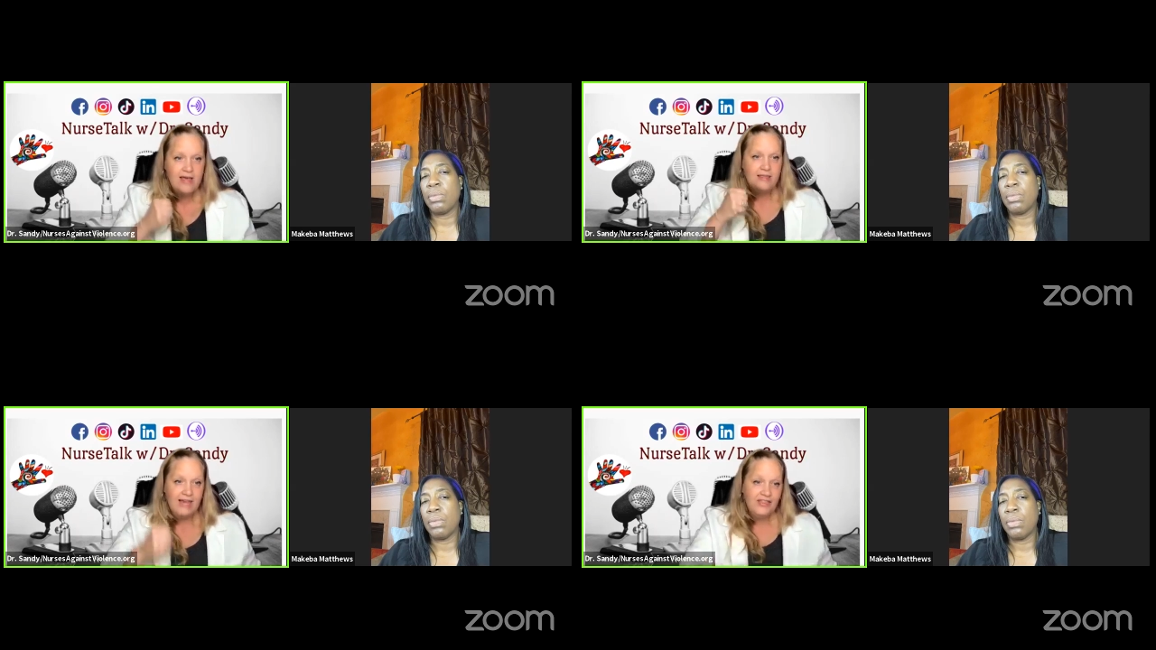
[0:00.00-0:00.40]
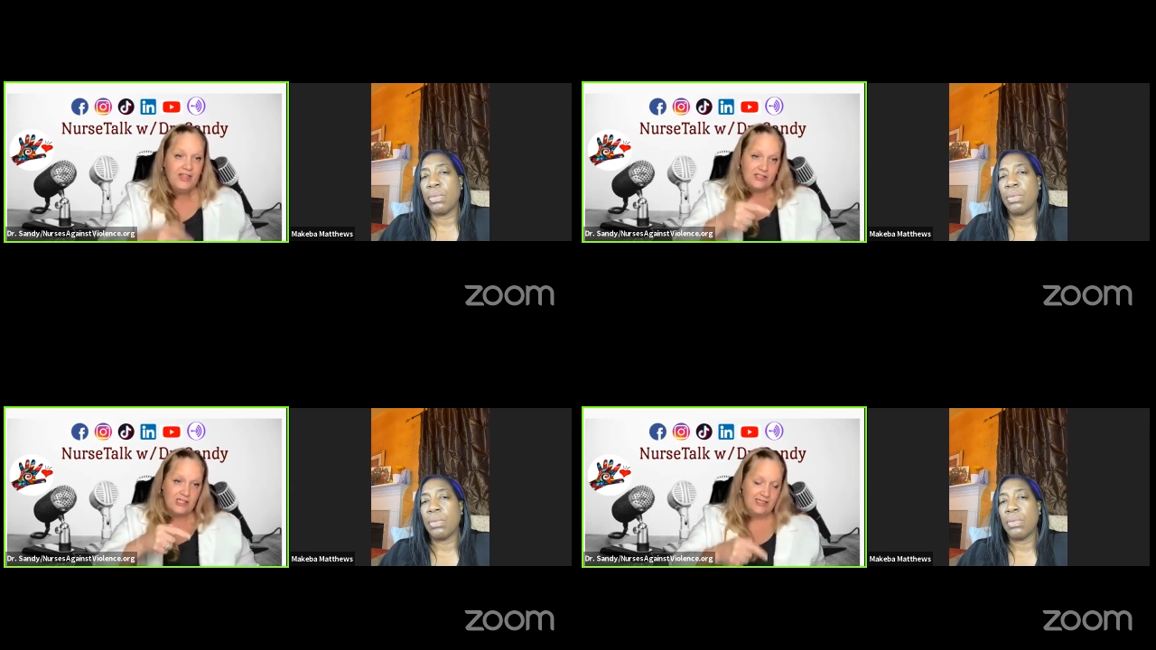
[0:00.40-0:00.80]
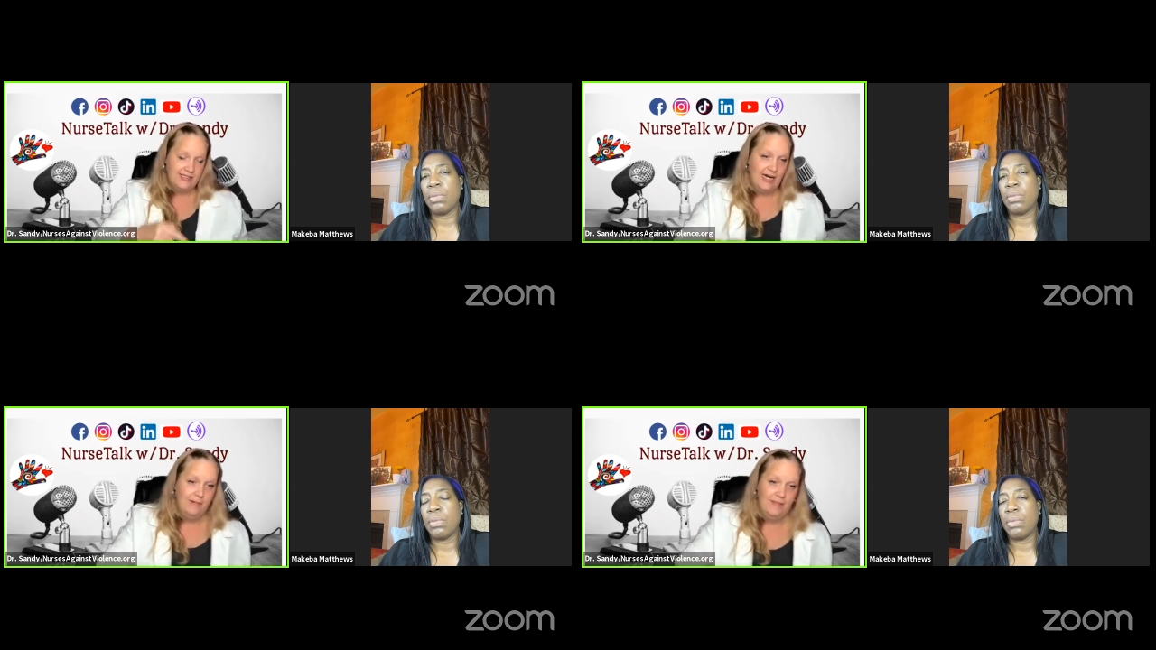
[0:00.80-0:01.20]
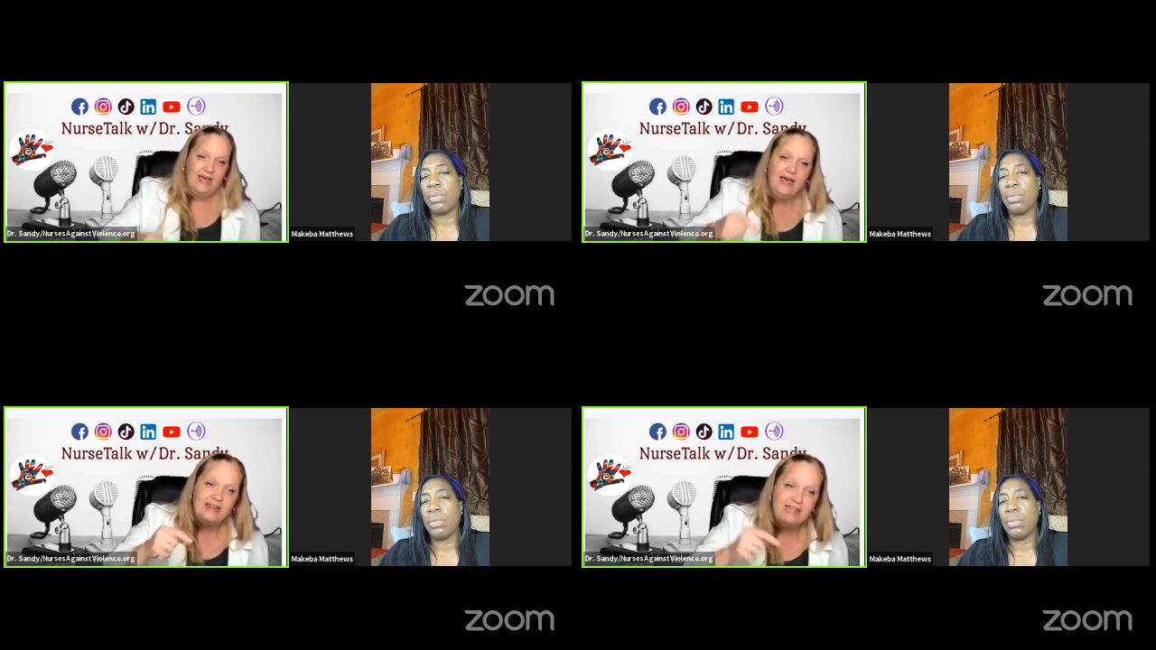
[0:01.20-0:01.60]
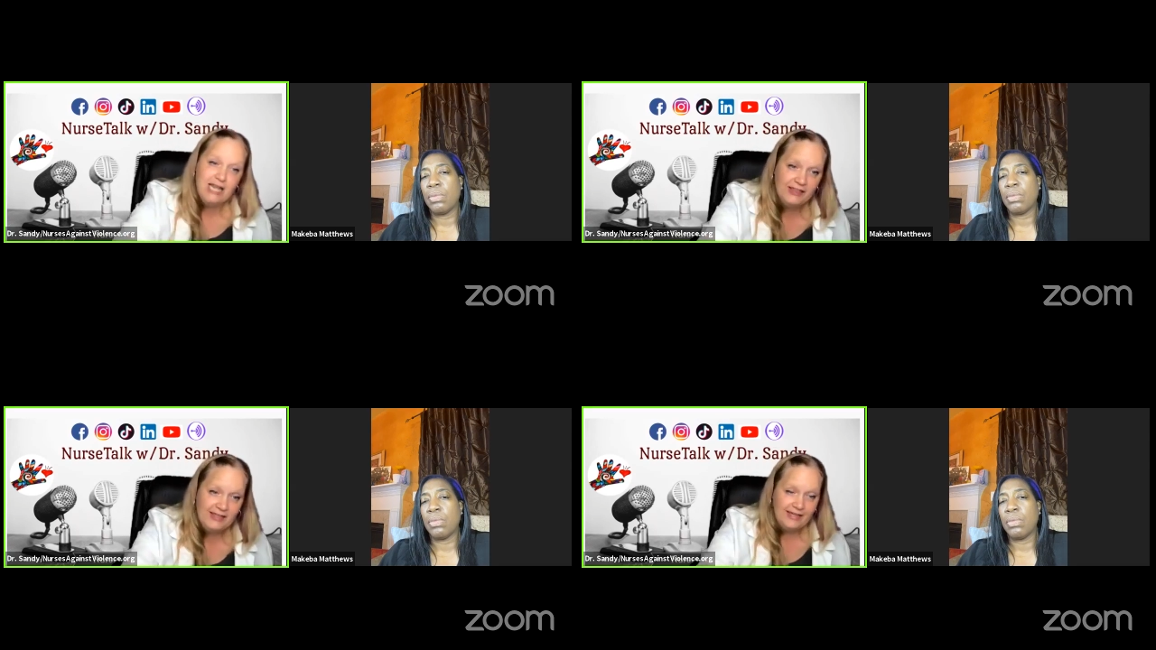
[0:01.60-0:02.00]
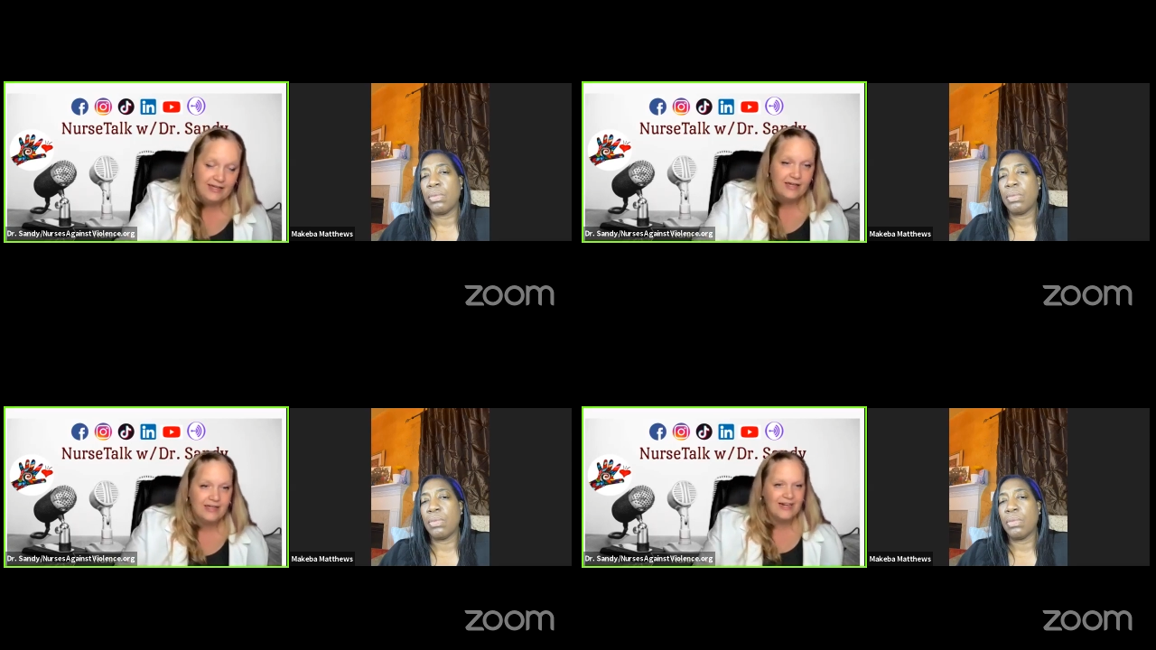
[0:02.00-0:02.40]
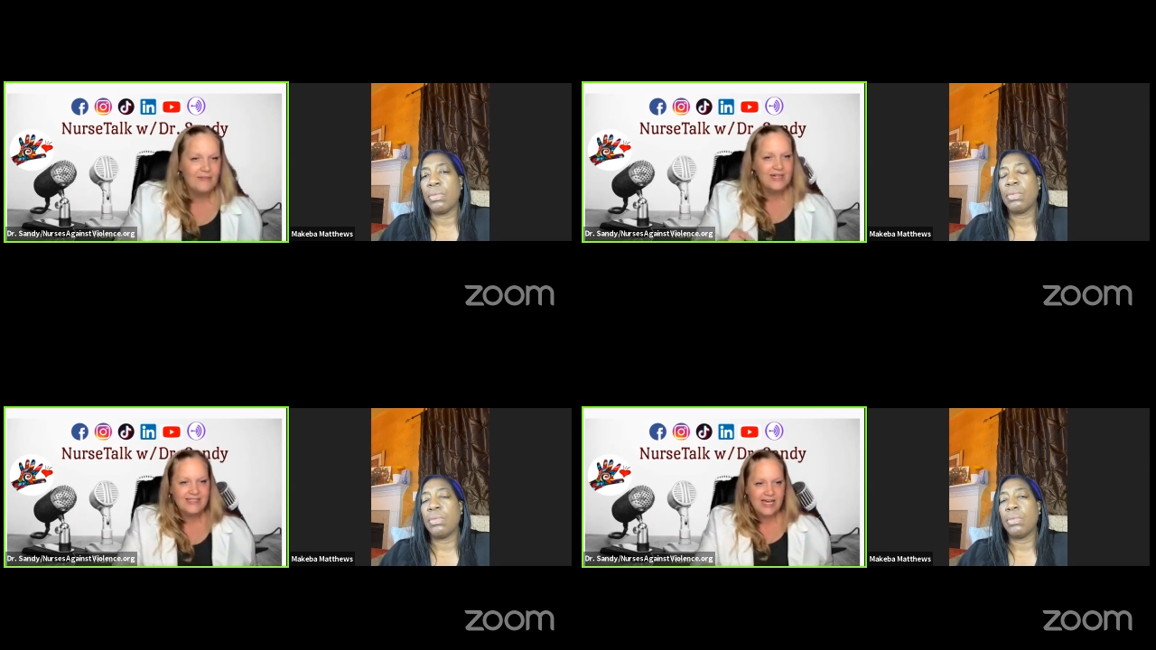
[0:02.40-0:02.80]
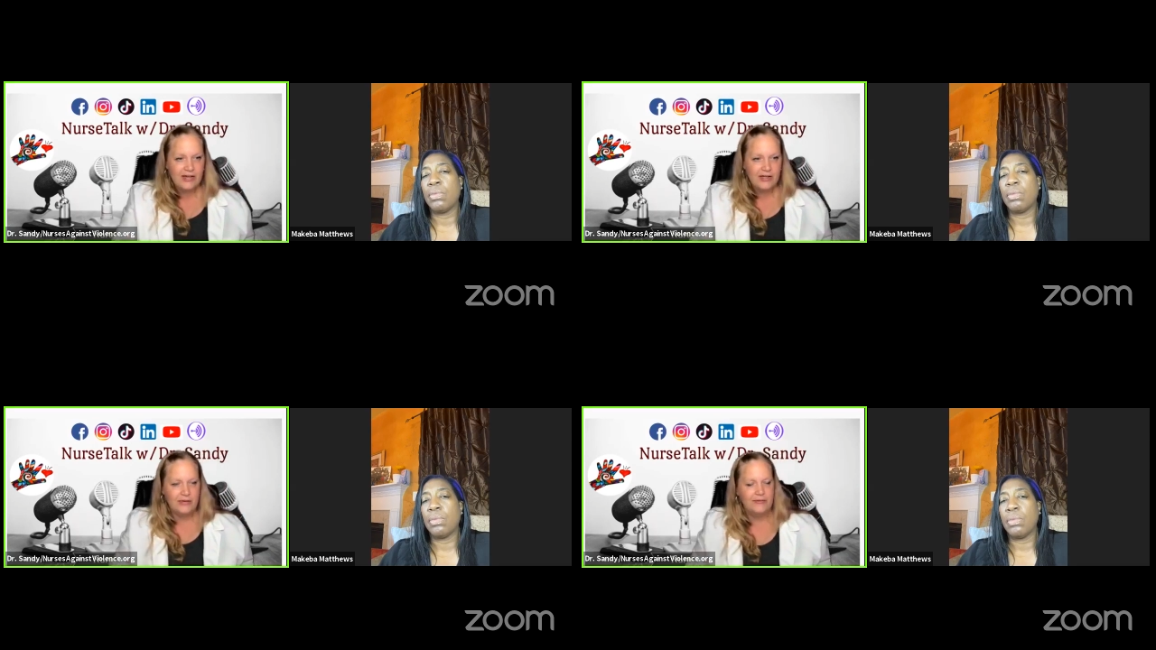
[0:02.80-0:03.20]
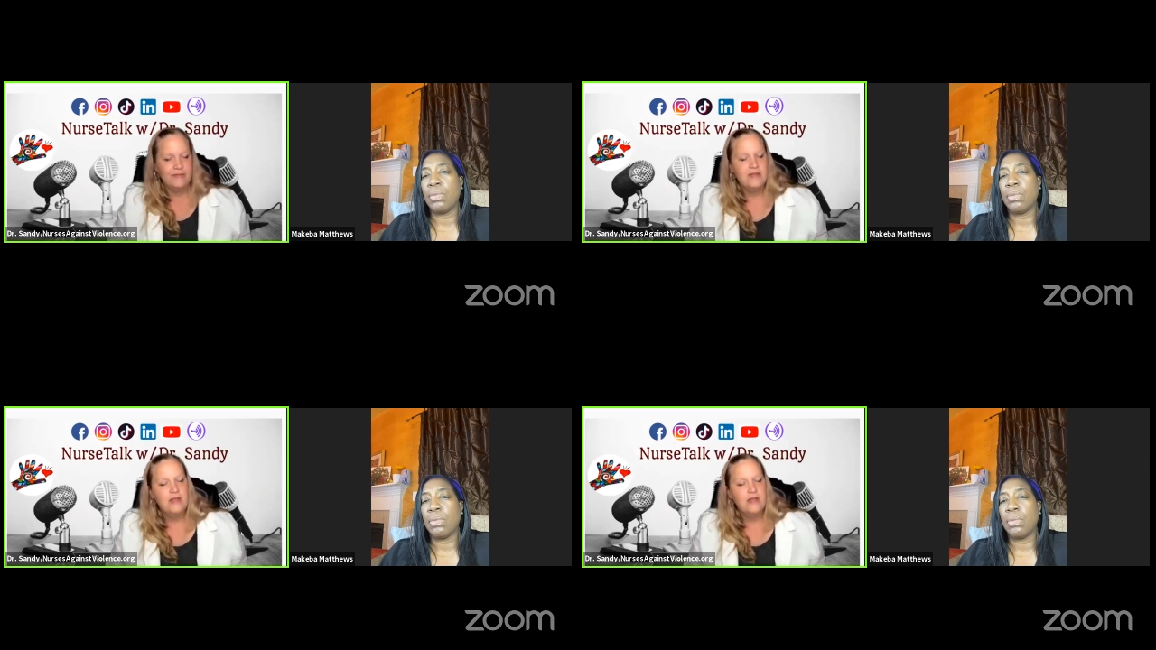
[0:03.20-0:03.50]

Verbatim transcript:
Speaker 1: Nothing's going to stop me. Nothing. And I want to tell you,